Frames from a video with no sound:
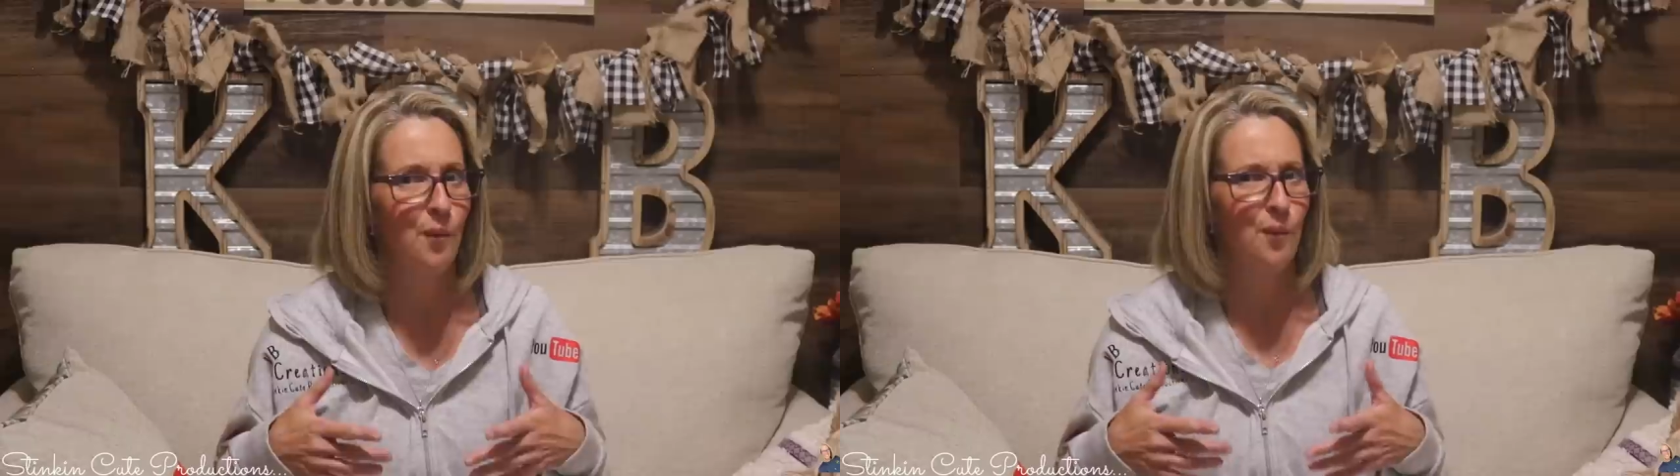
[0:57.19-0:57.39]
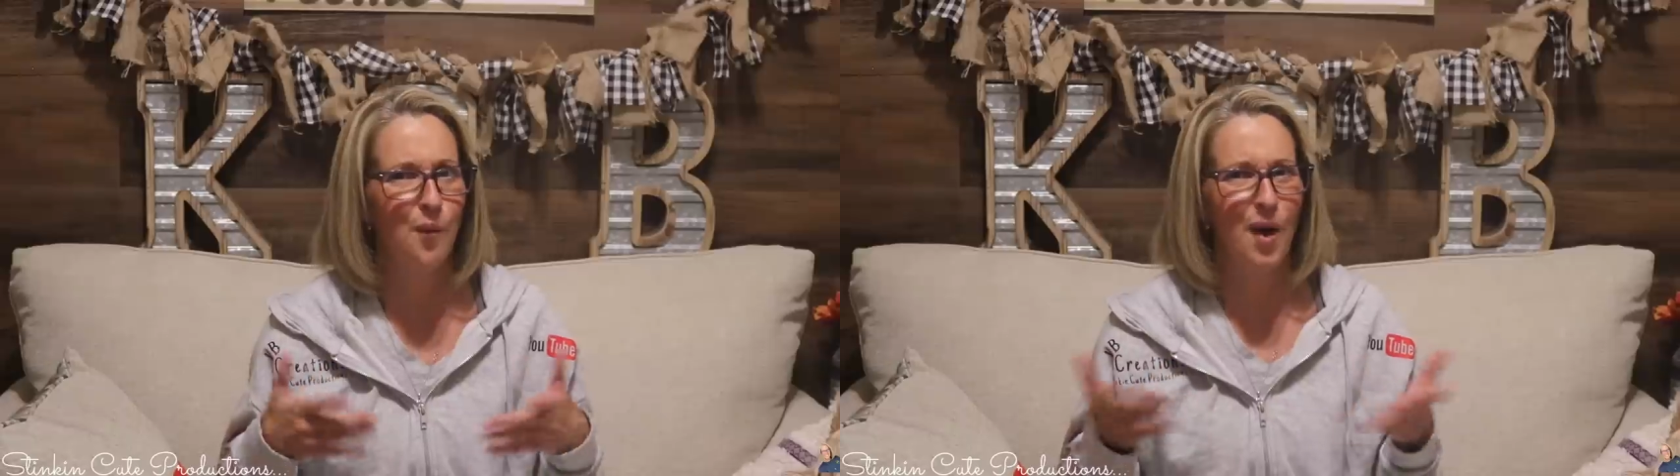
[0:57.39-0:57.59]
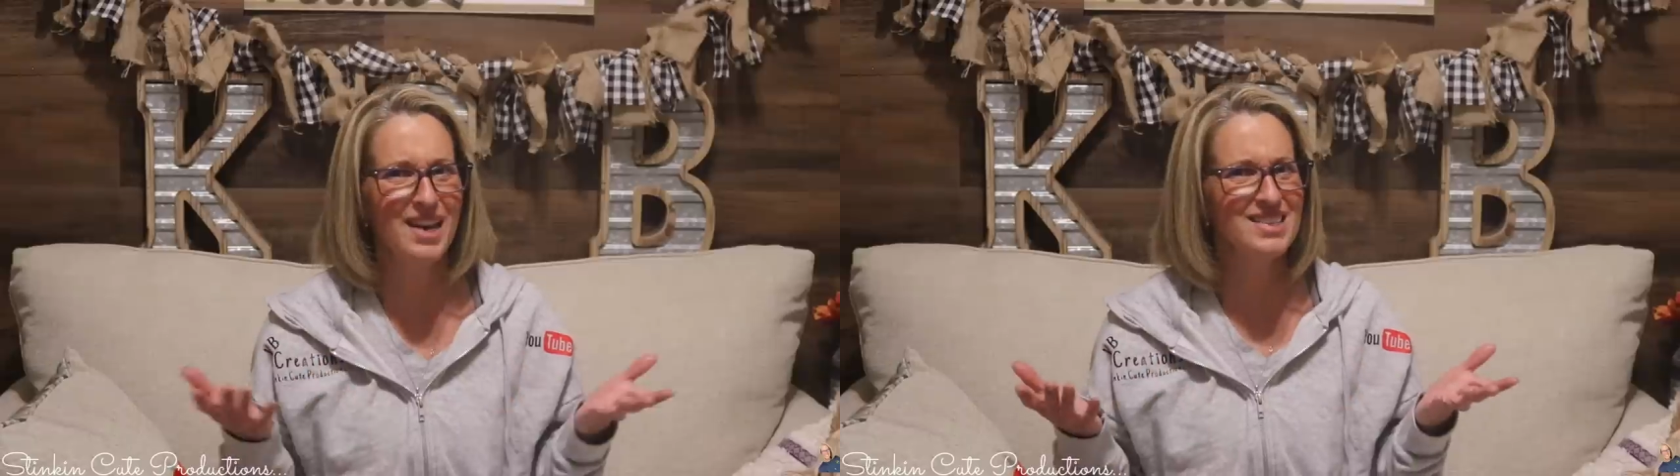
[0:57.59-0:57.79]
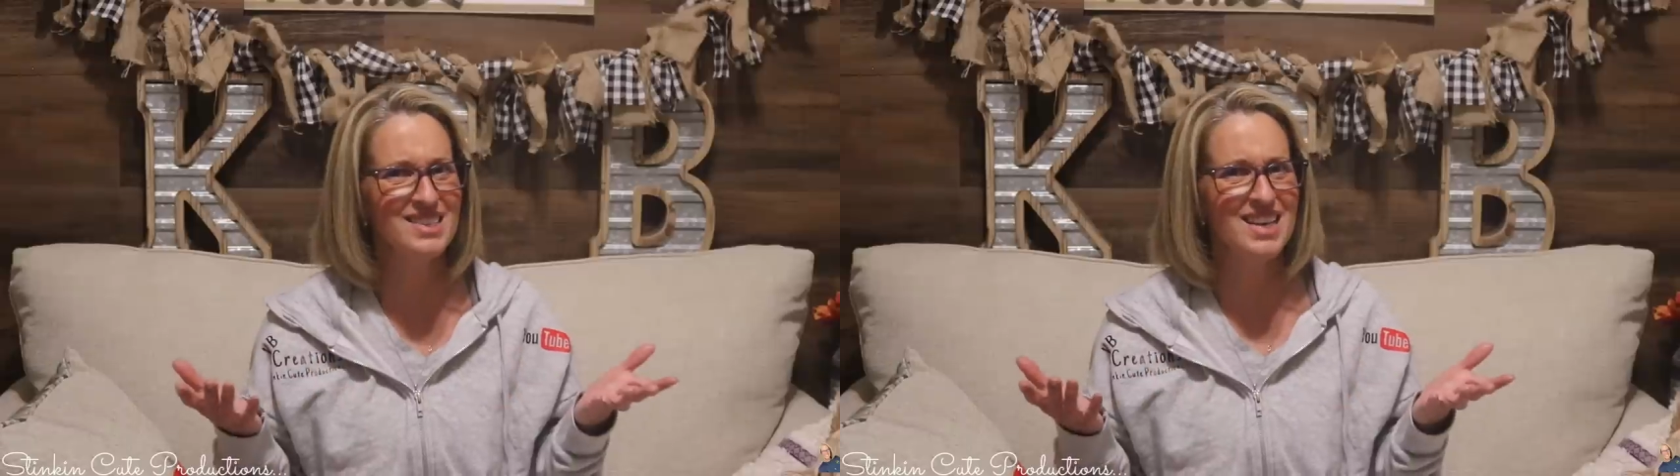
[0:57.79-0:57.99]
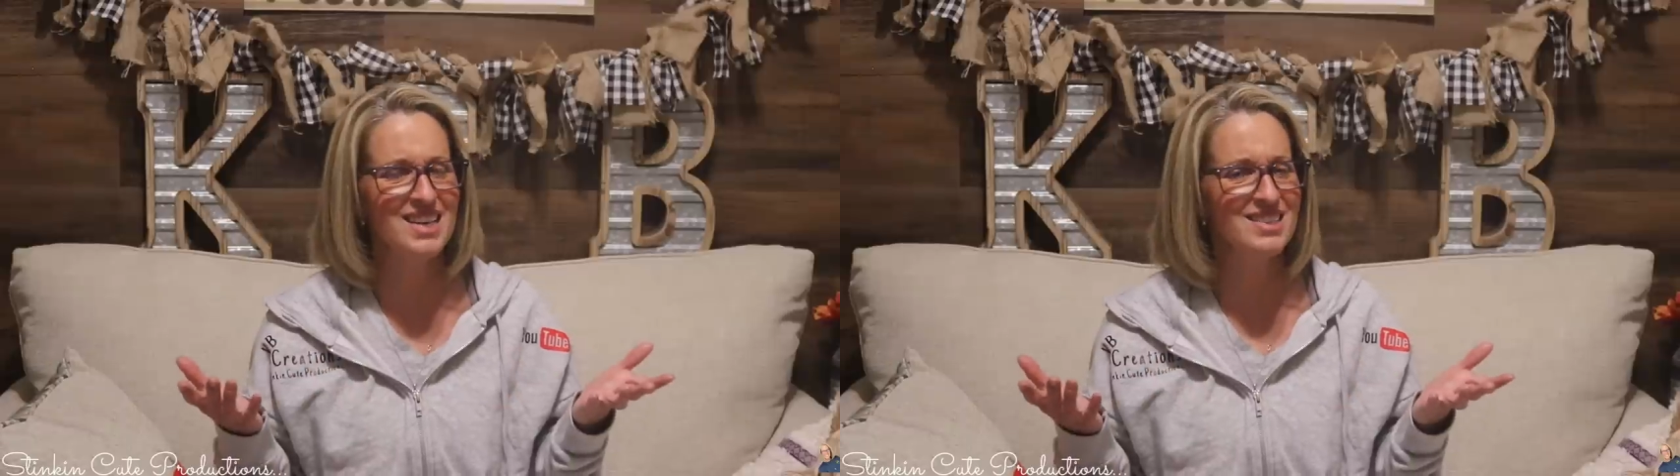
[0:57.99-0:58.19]
What is
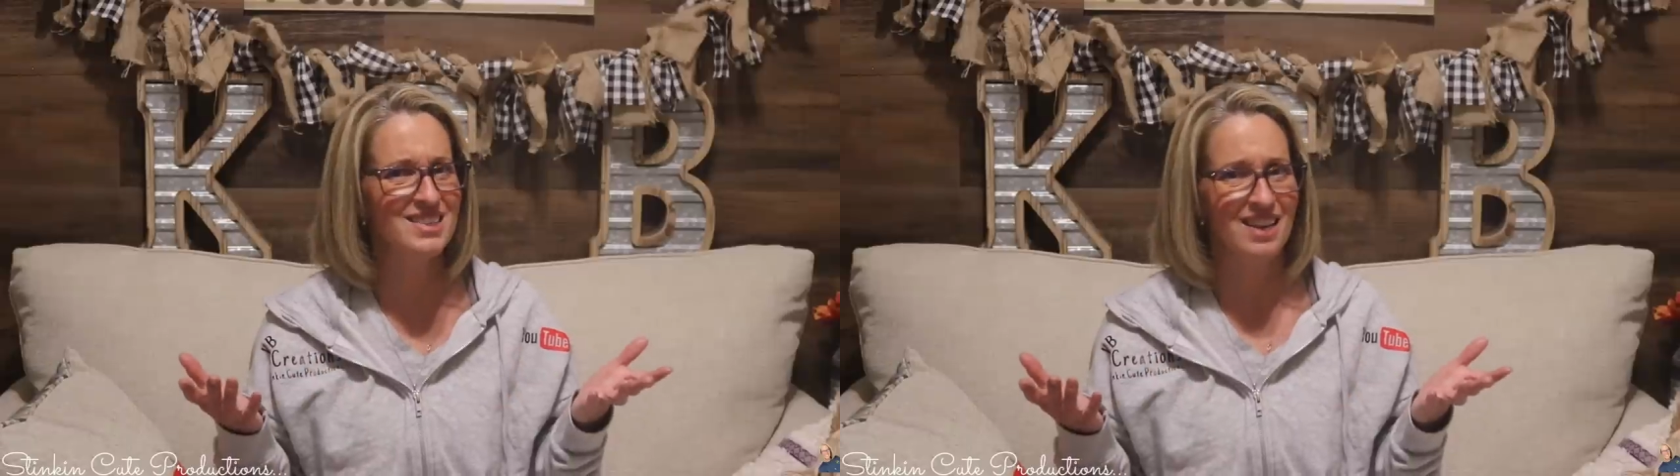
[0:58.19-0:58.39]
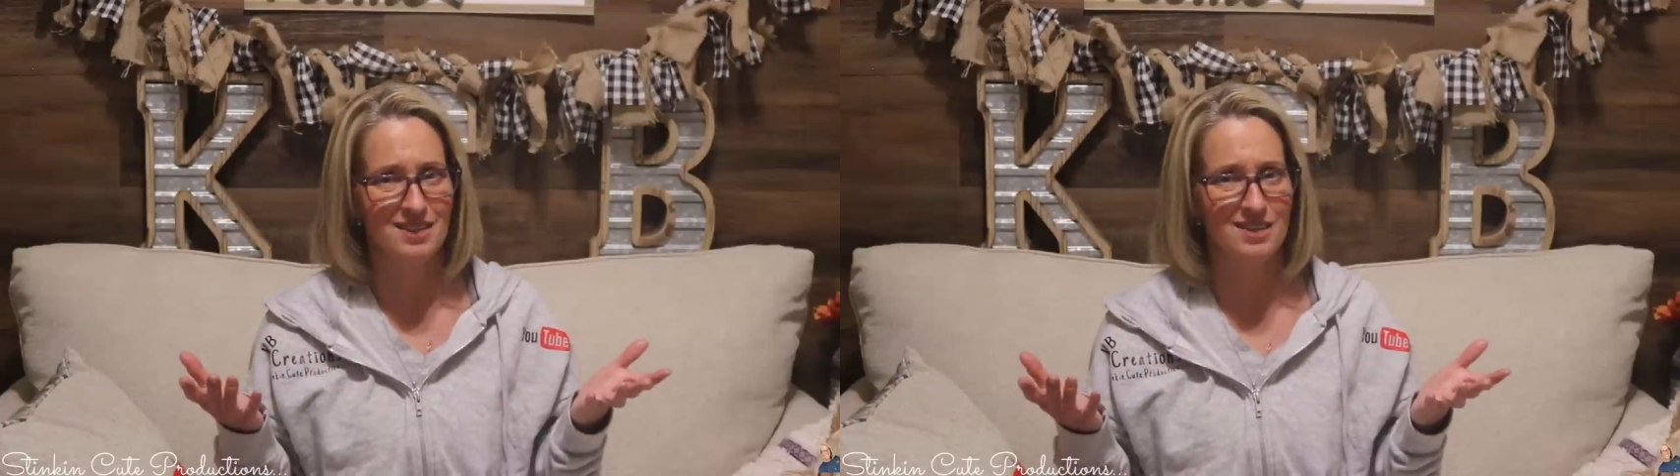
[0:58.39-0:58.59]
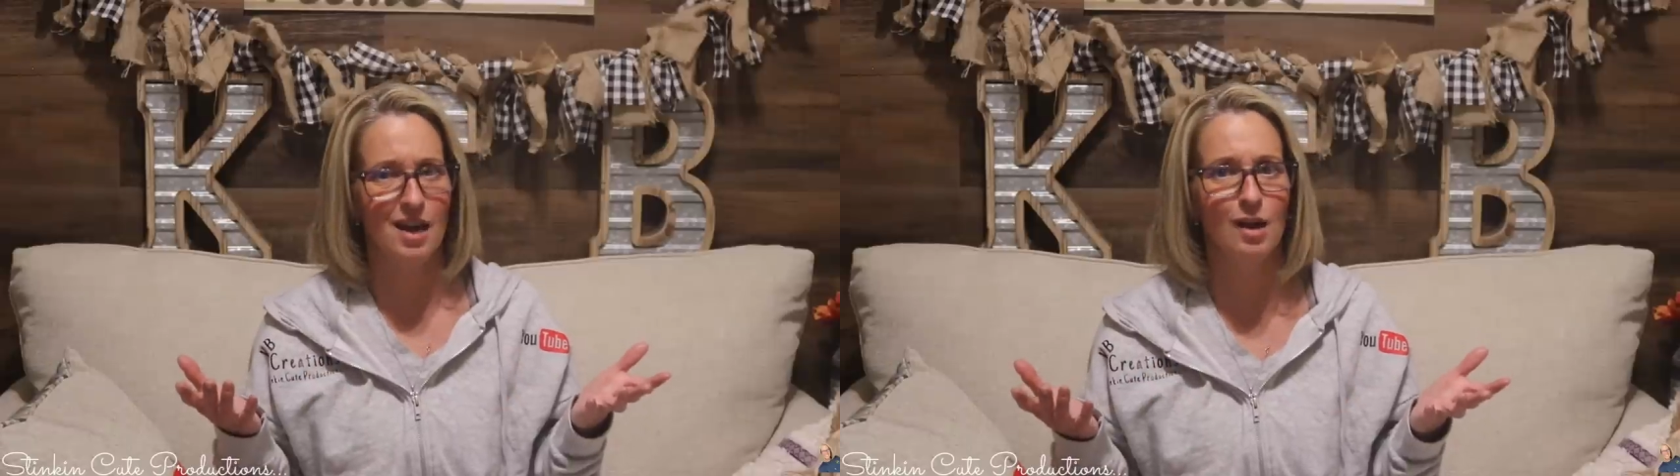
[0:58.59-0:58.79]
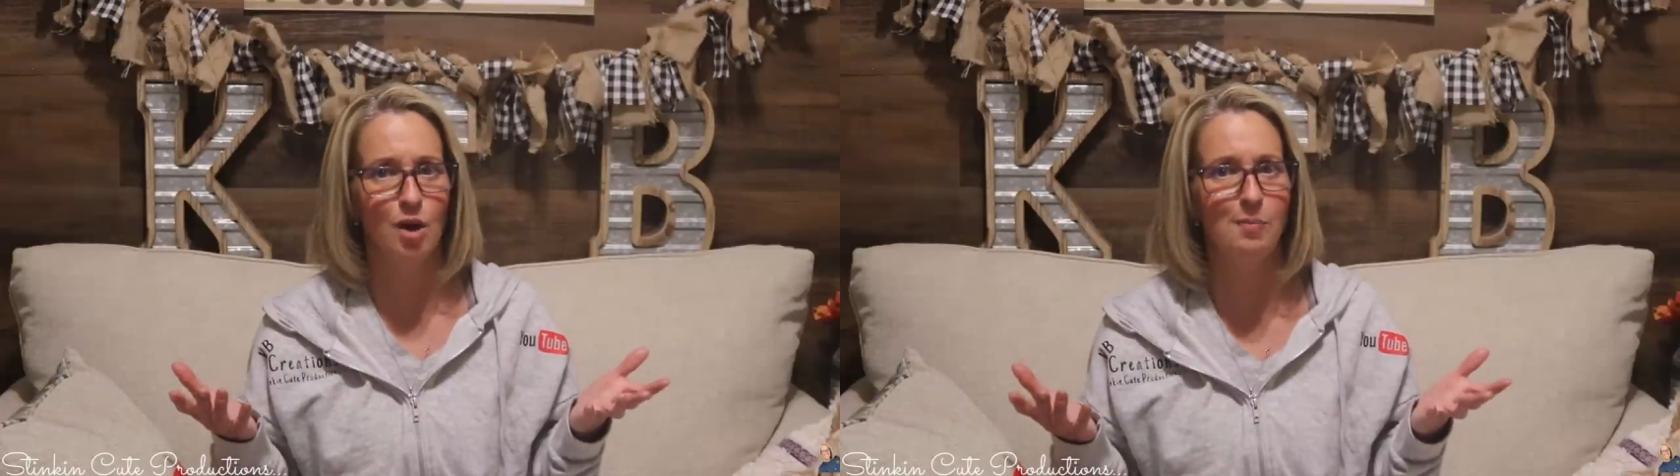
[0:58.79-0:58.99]
this? Taco